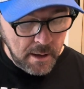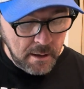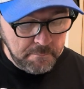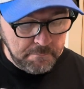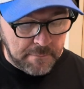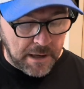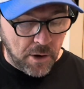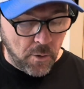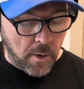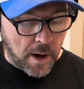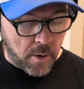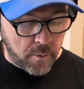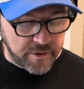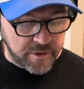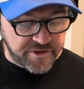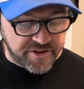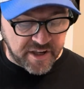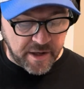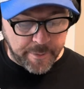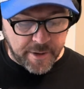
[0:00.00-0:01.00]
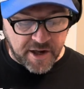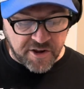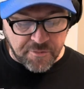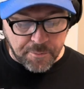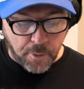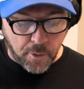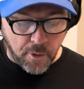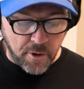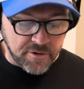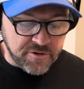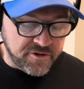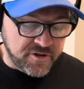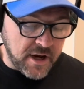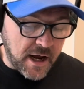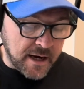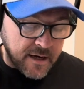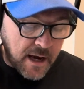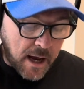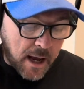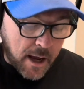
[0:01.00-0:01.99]
Meanwhile, when
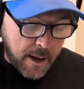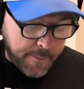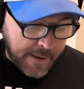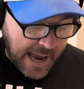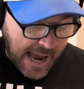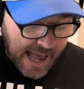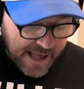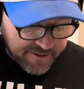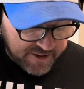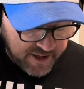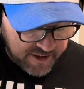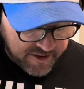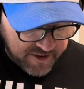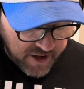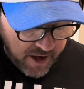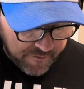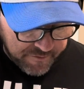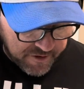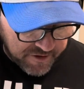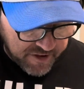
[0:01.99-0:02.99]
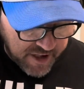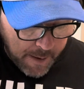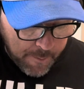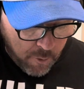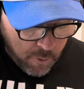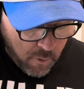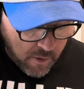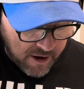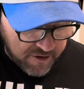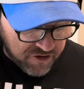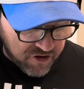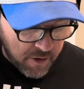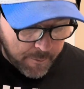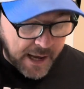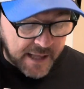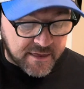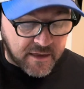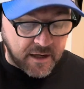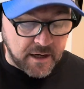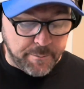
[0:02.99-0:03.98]
CBSSports.com asked itself the same question
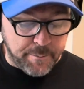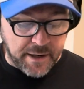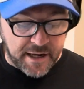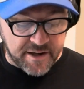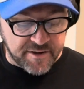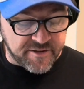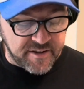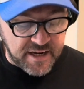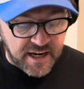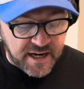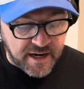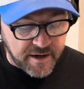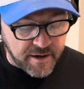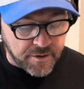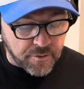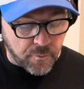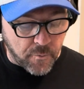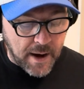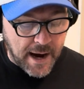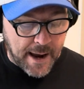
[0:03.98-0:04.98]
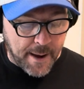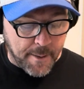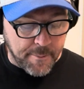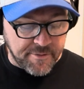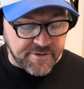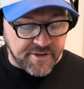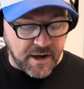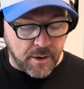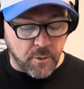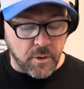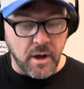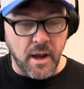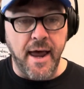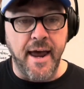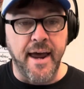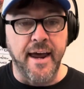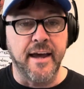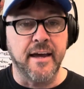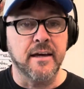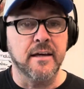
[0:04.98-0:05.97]
about the biggest need of the Rams, they were
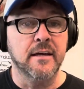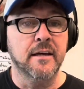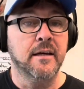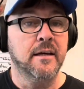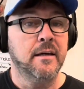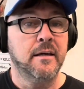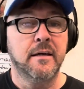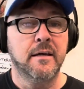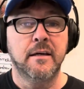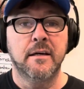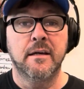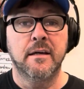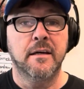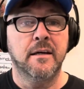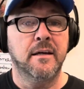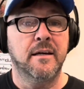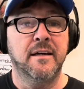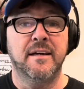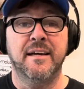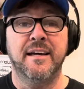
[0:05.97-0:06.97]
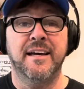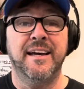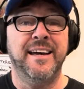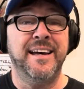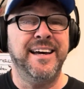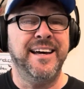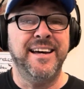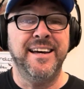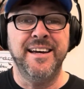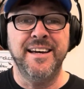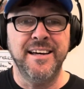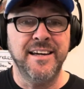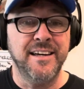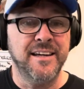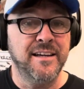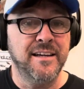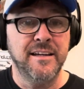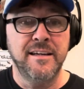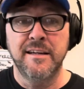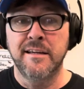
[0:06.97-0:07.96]
like, uh,
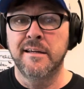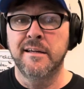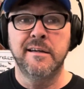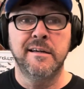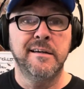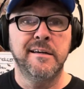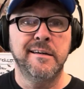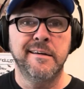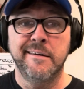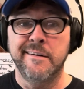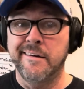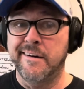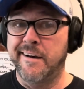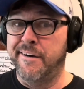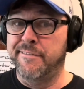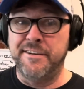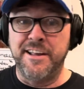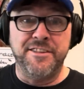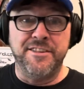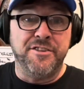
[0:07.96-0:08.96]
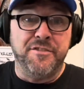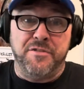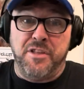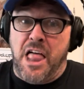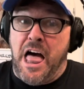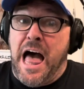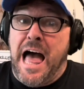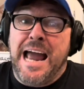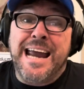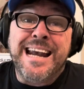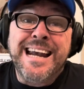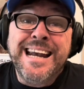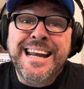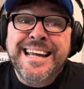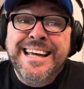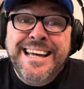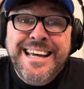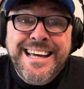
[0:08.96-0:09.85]
offensive line?